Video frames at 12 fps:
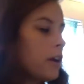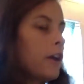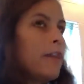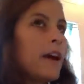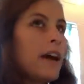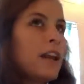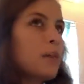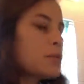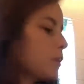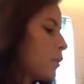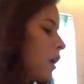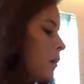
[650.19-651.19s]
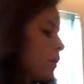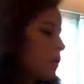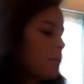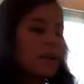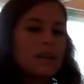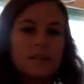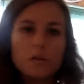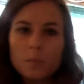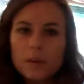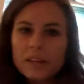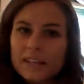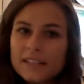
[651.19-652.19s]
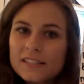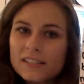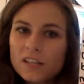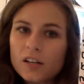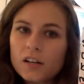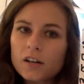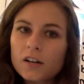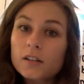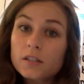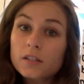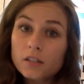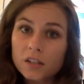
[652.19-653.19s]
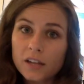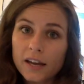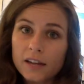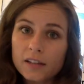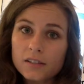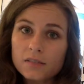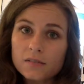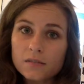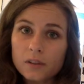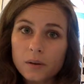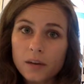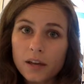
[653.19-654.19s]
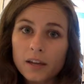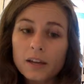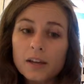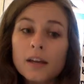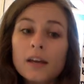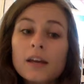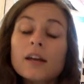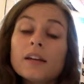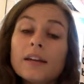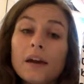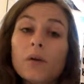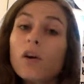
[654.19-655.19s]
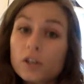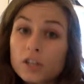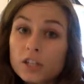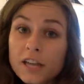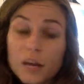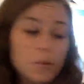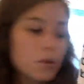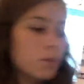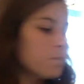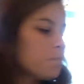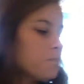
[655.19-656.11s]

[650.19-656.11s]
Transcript: And that helps our problem be a little bit easier to look at. Okay, now on your table,